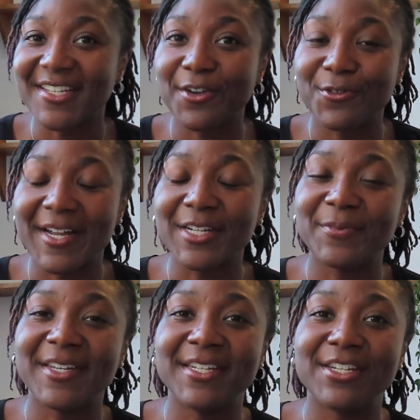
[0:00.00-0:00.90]
I
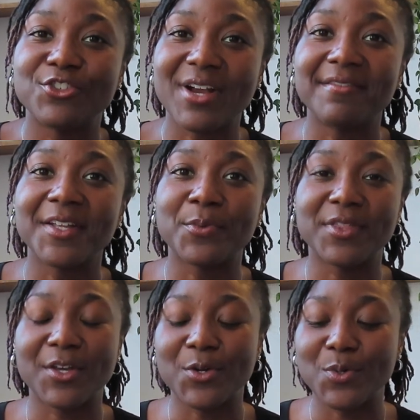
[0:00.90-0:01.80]
recommend traveling
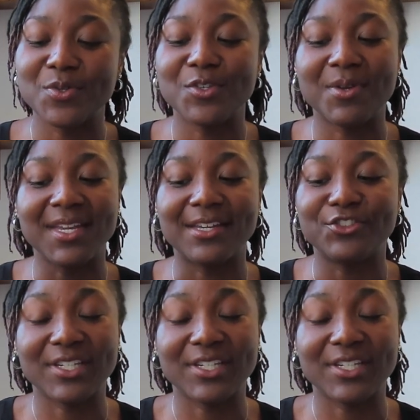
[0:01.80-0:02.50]
with those. You can get